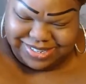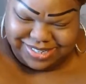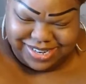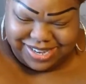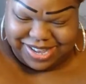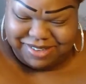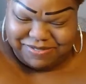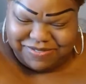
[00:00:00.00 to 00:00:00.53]
She
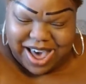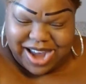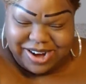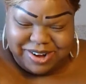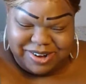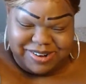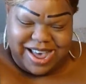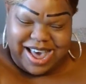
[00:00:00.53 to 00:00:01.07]
didn't get
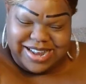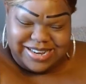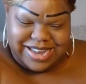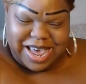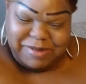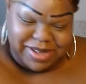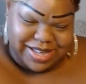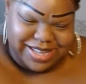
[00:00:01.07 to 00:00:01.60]
fired. God
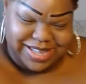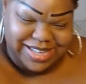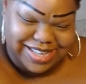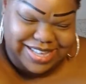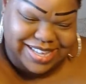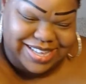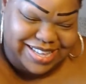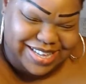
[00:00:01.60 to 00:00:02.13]
damn
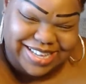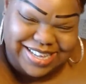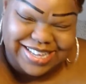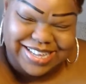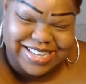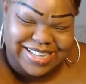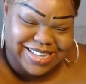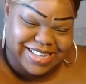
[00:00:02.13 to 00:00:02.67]

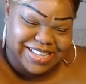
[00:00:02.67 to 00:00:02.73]
it."